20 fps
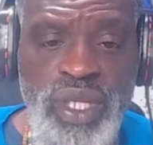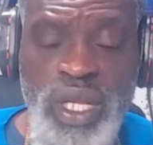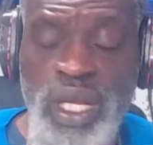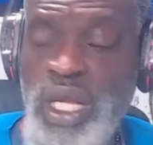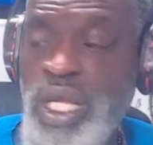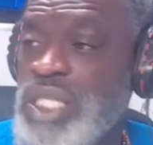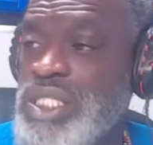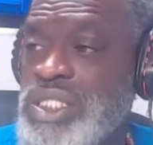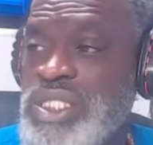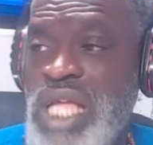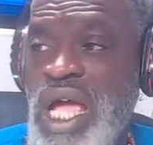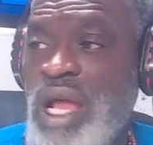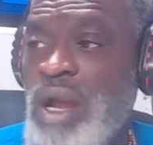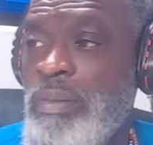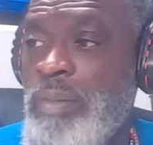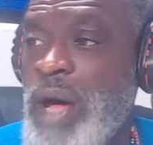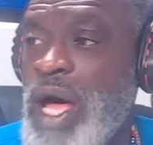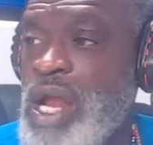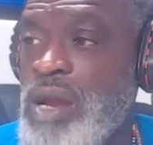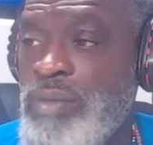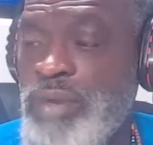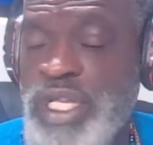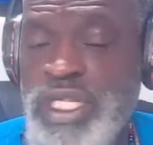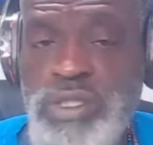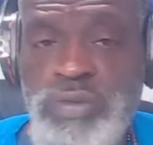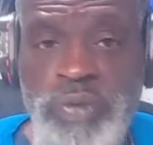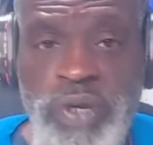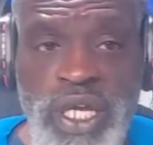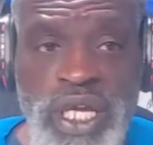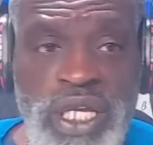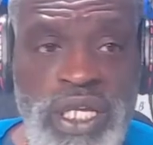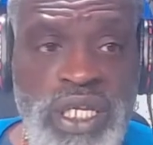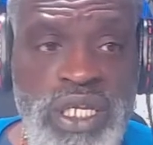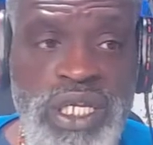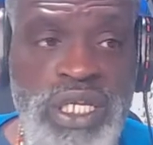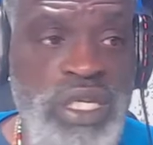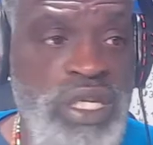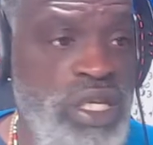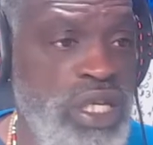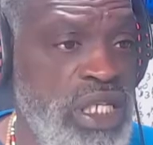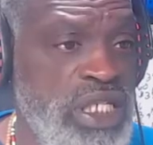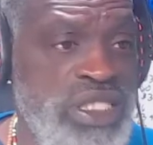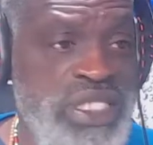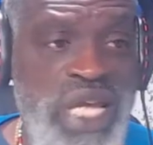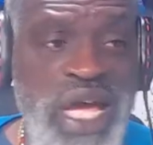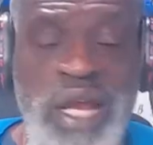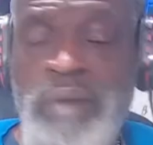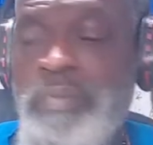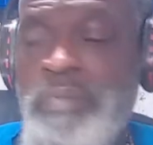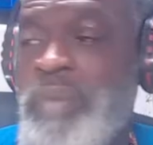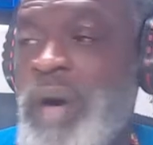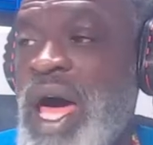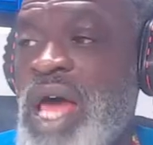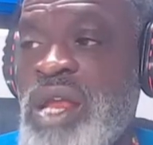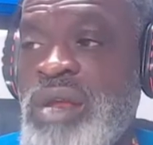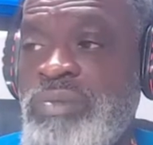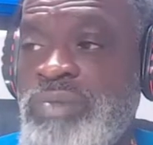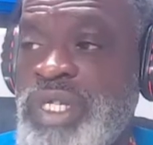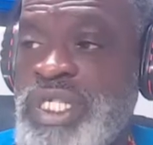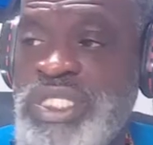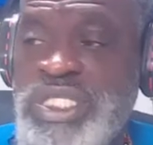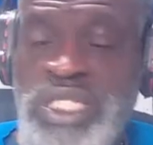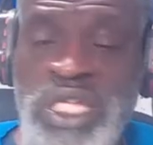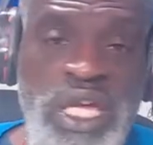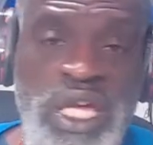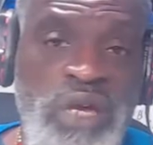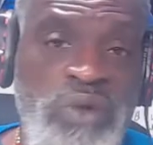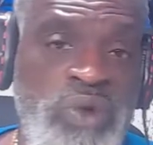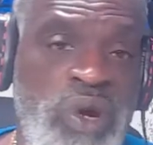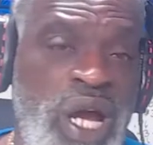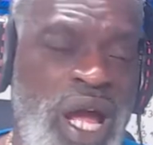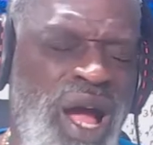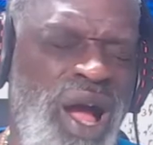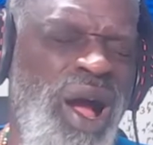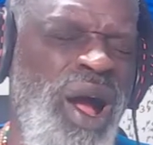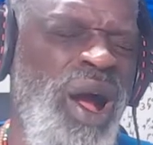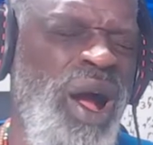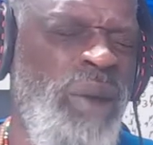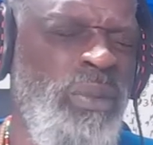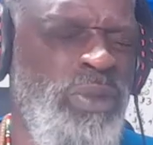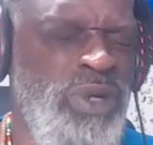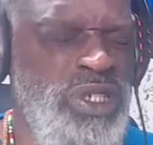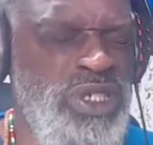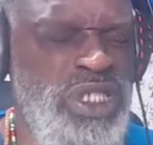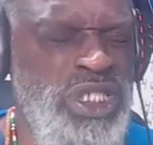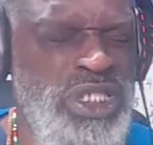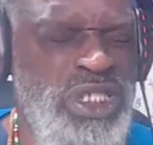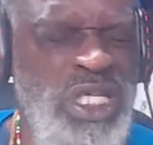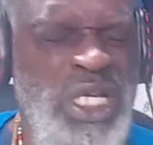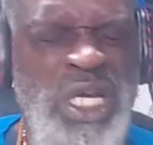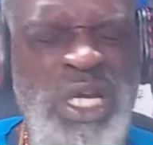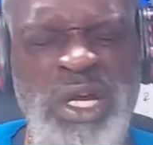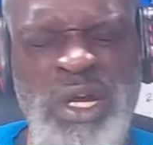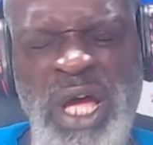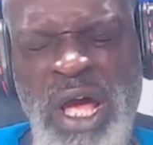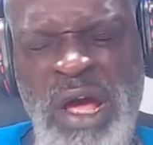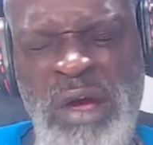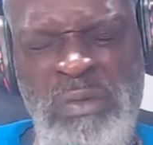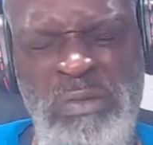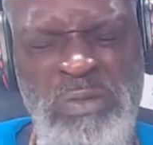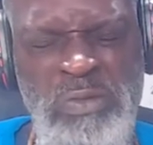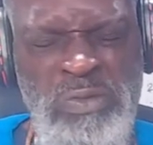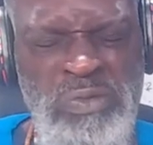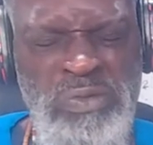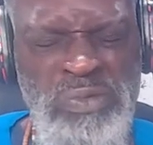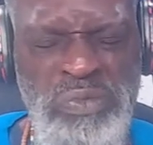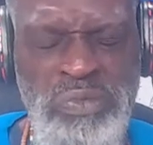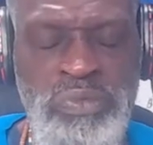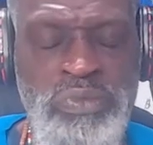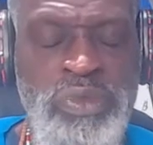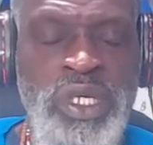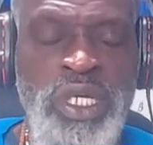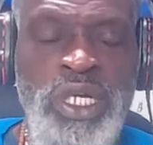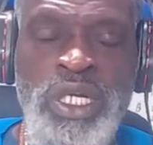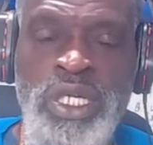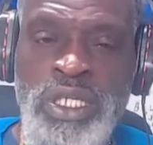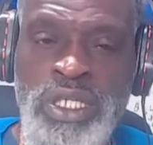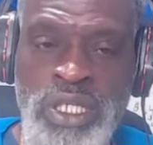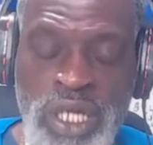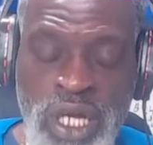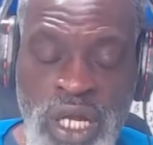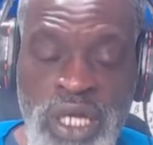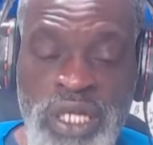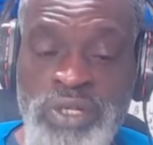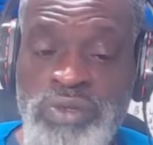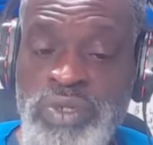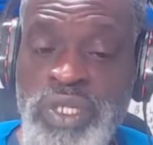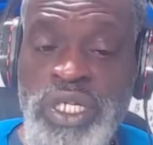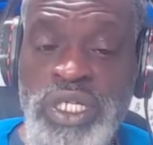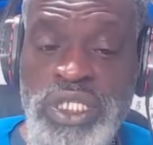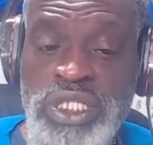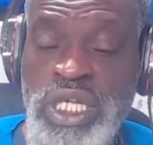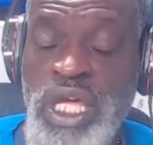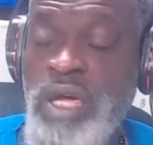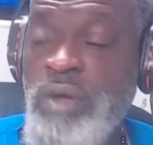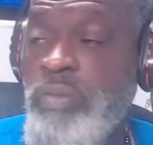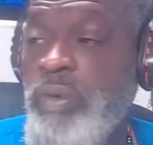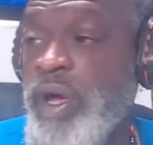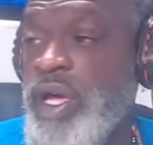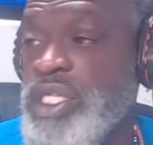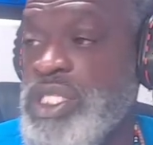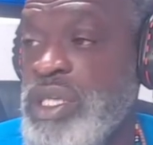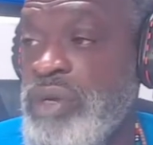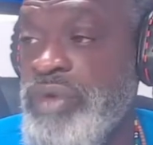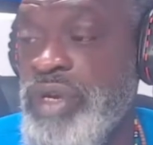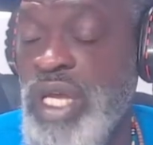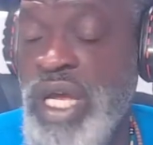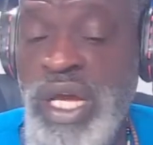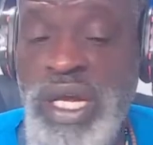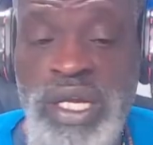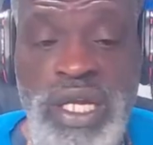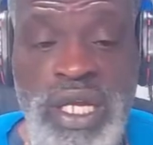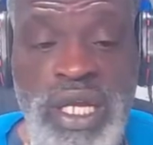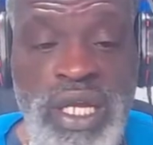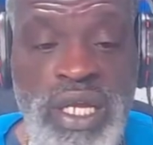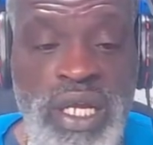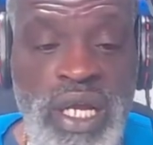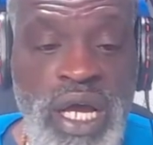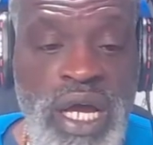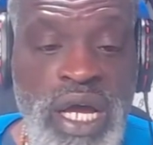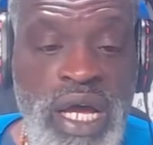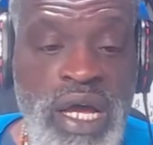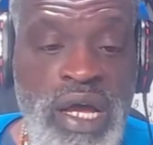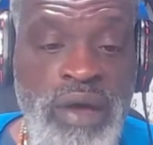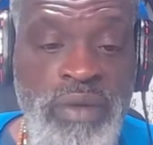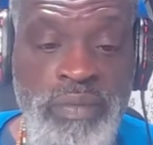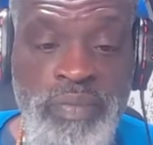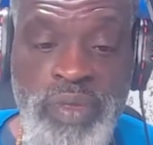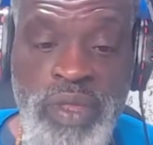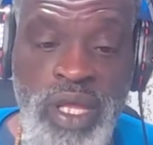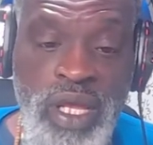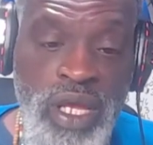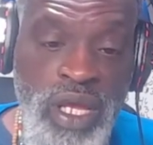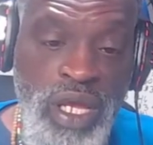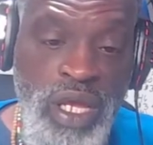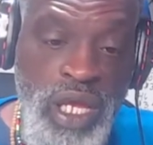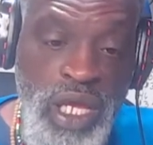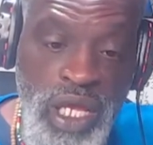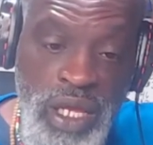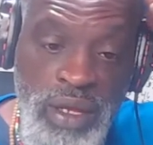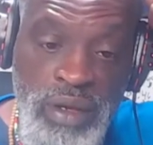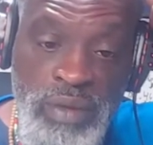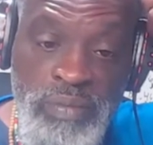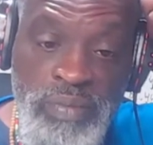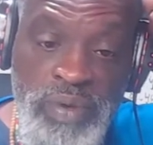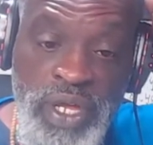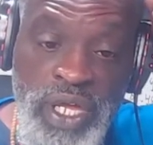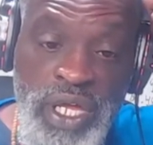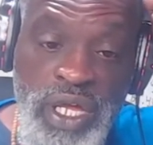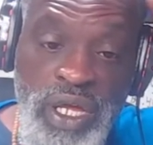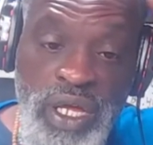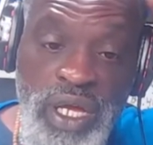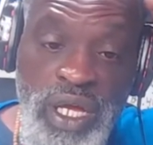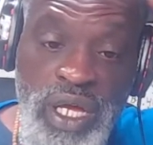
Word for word: it's not a bottomless pit it's not a bottomless thing where ah, i'm just um no you need to take breaks every now and then um being